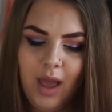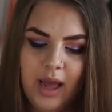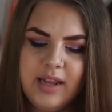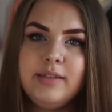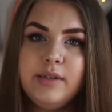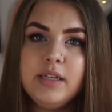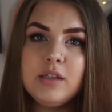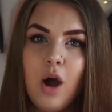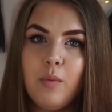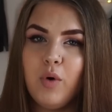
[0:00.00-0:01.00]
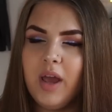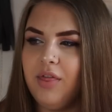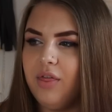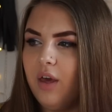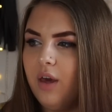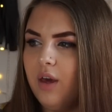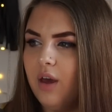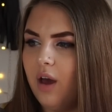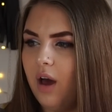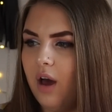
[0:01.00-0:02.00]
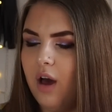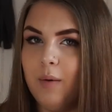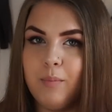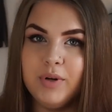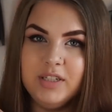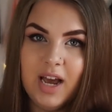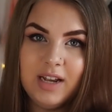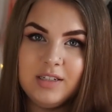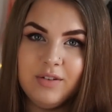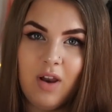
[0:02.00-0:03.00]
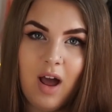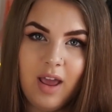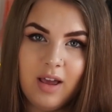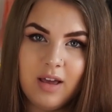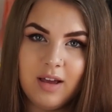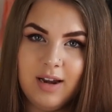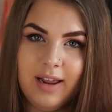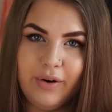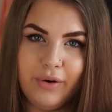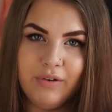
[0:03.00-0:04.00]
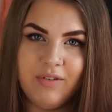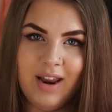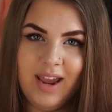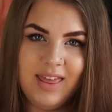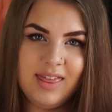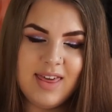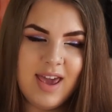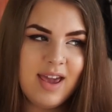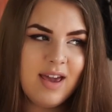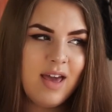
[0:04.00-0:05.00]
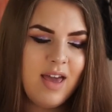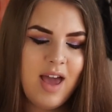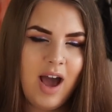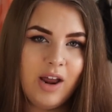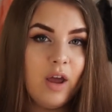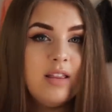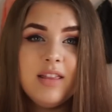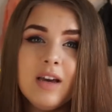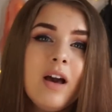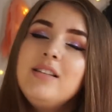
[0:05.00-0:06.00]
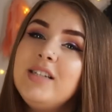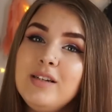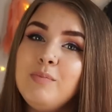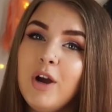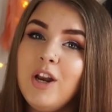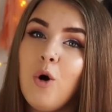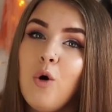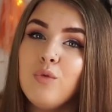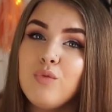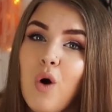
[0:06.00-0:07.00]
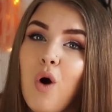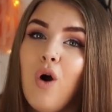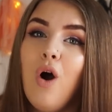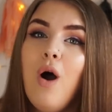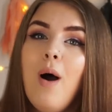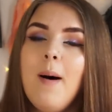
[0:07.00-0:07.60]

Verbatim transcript: And it did come with a protective, like, clear overlay thing. And I think I did put it on wrong.